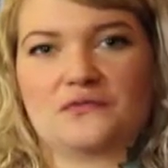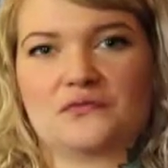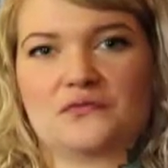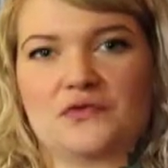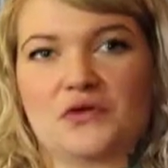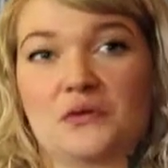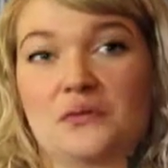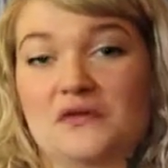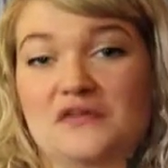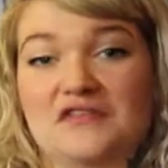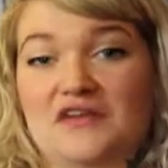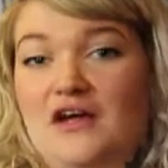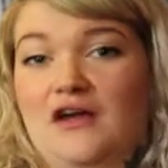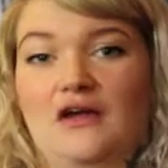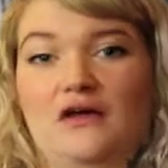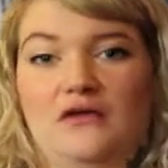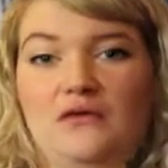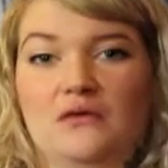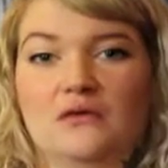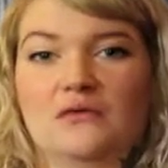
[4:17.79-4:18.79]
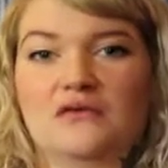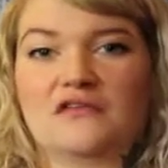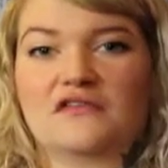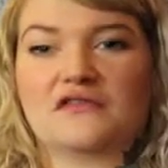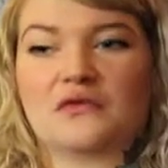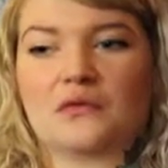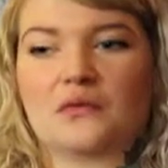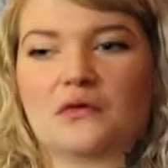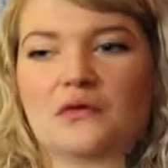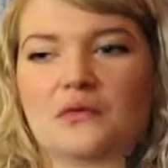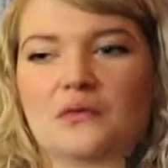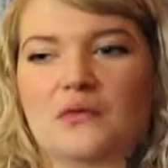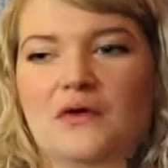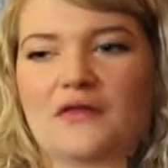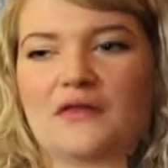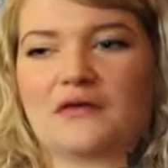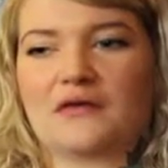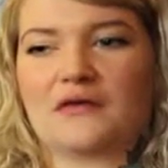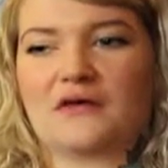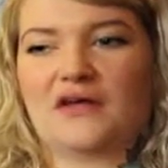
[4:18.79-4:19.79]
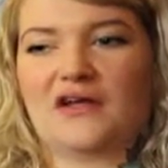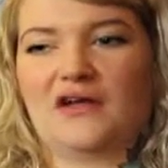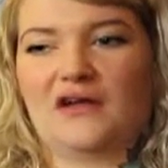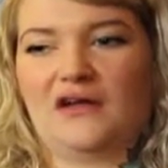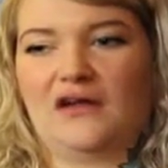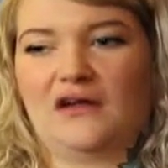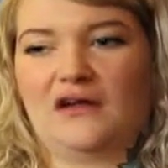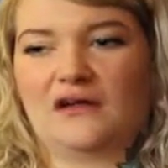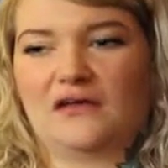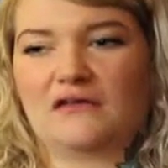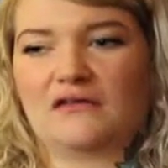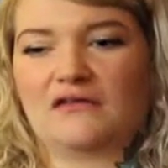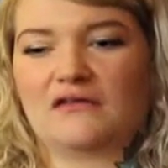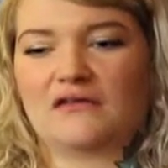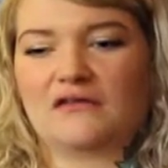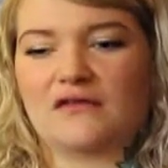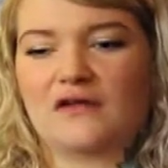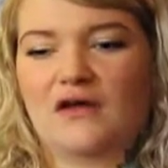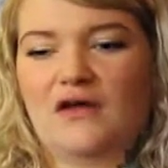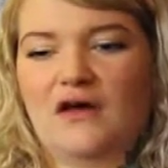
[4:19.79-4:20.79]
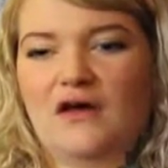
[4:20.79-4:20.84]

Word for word: newly diagnosed, or whether it is